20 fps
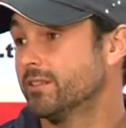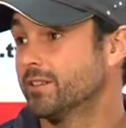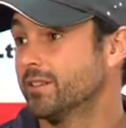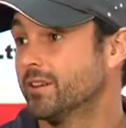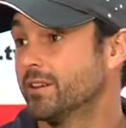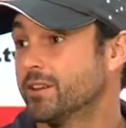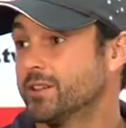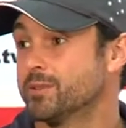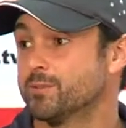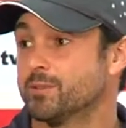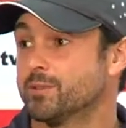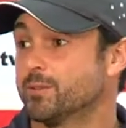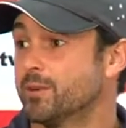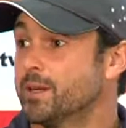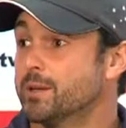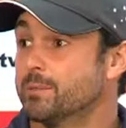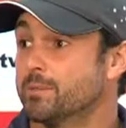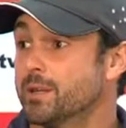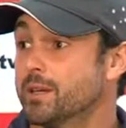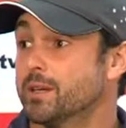That's
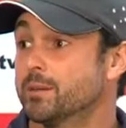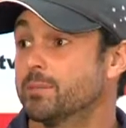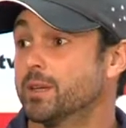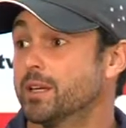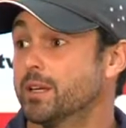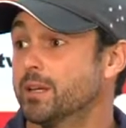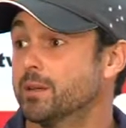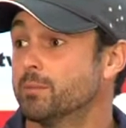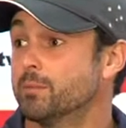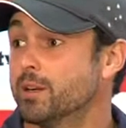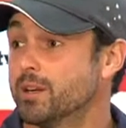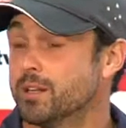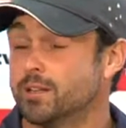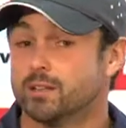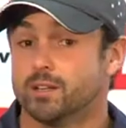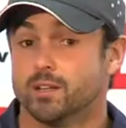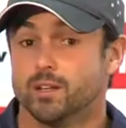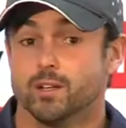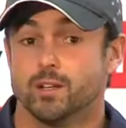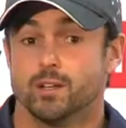between me and Mickey,
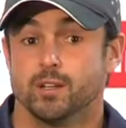but